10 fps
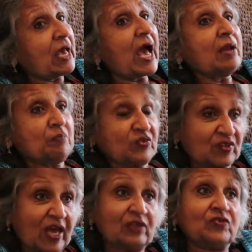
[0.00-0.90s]
And
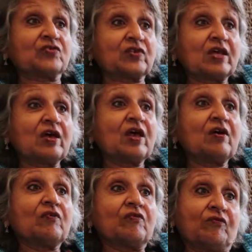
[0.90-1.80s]
besides,
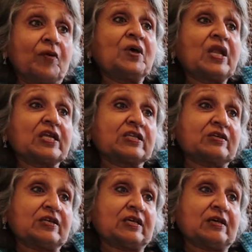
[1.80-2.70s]
women are
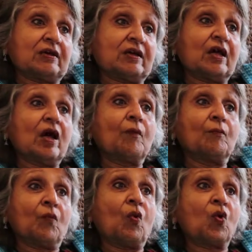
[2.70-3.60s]
turning
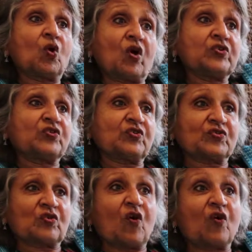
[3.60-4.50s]
more
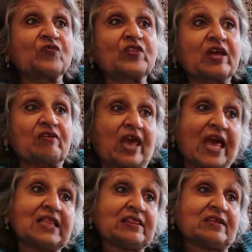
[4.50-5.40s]
conscious of their
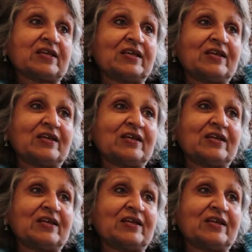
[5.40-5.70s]
health,